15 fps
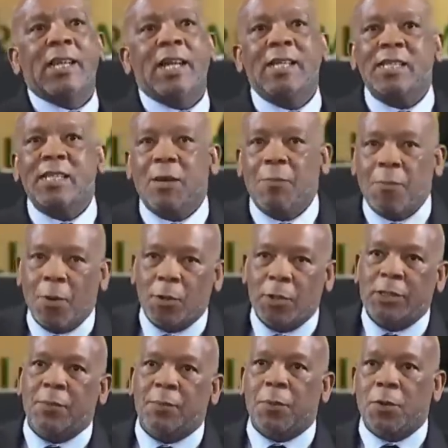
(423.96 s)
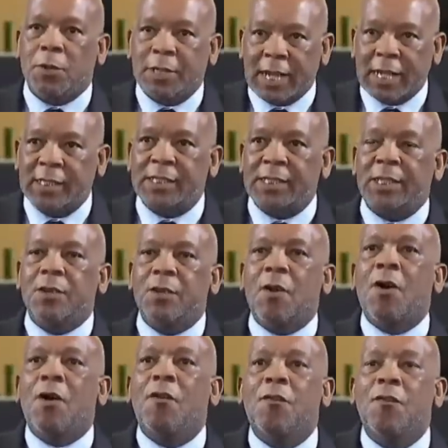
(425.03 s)
that support the production
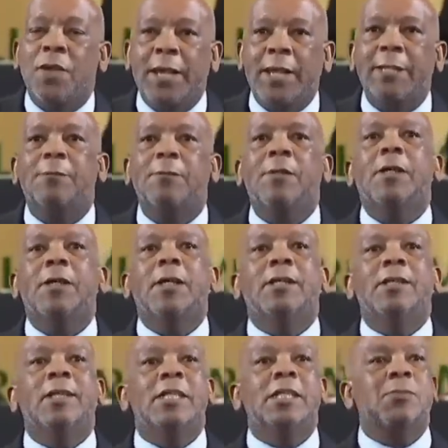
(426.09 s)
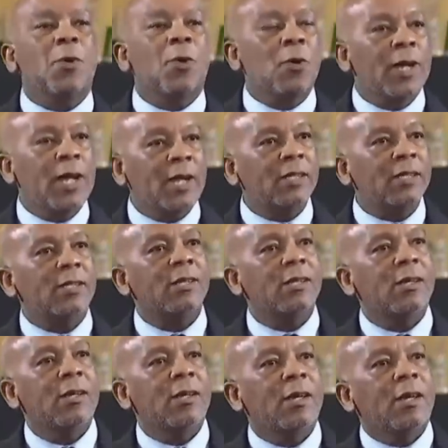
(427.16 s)
of these products
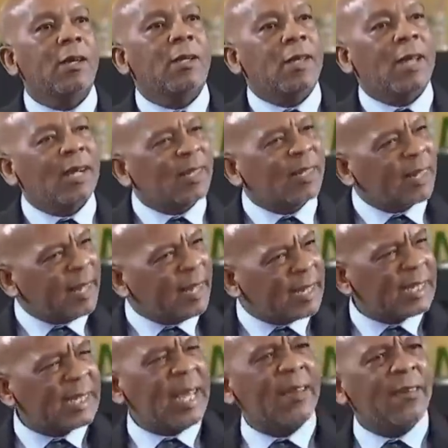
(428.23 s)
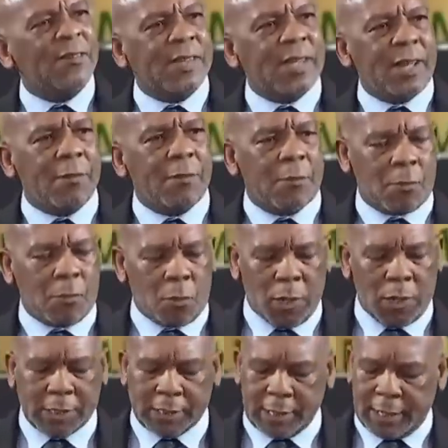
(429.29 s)
that serves the
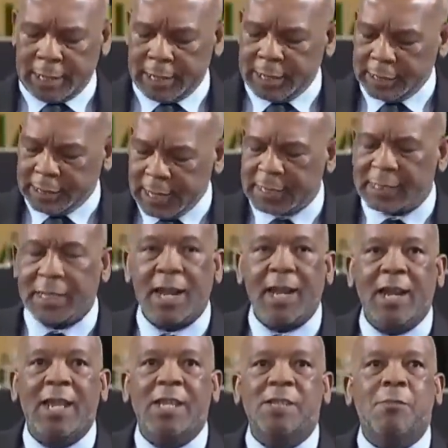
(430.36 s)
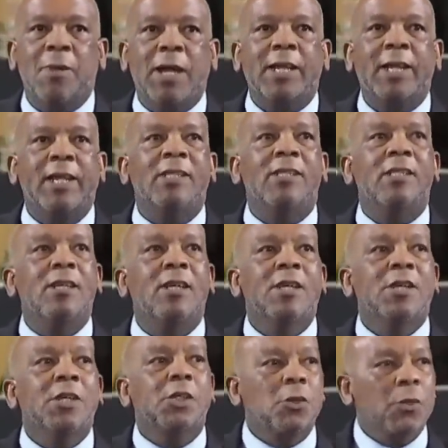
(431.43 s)
Western and industrialized markets
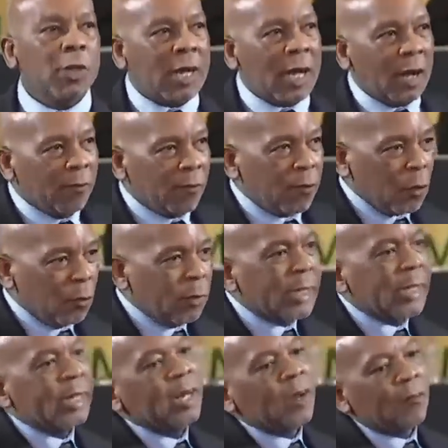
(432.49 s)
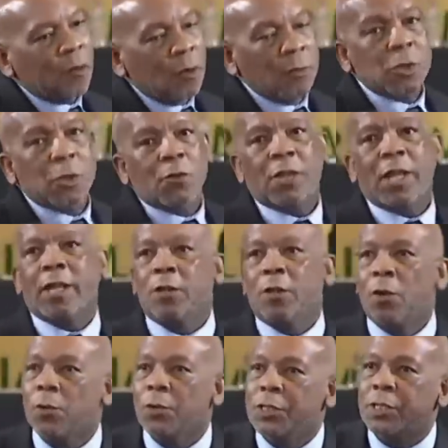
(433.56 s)
should come from cleaner forms of
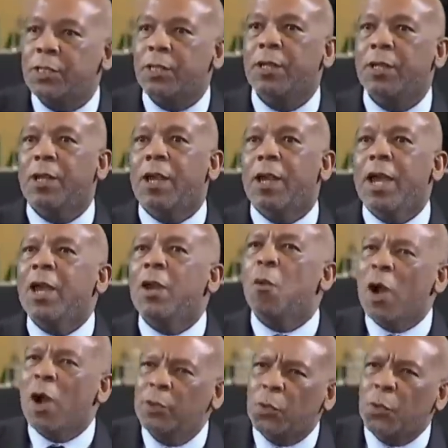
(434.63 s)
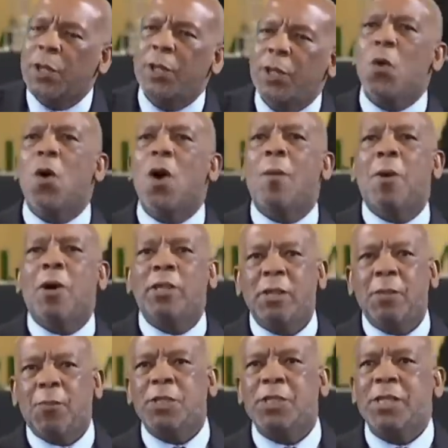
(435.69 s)
technology. And what do we know about
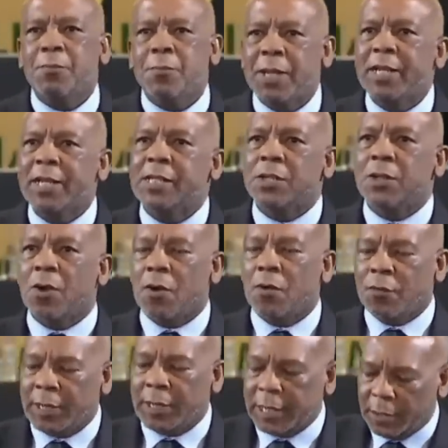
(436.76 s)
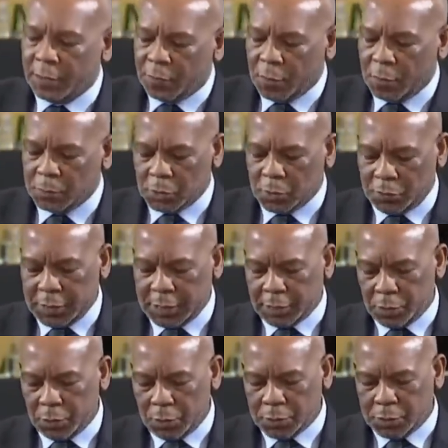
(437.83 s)
the possibility of clean forms of
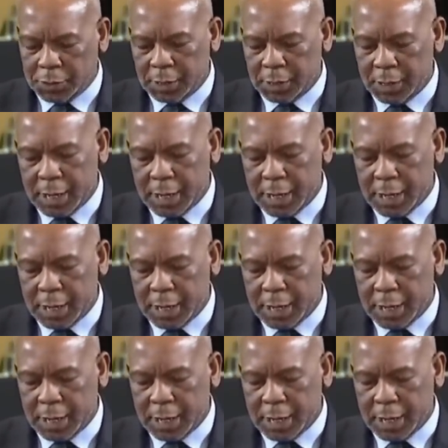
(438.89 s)
technology?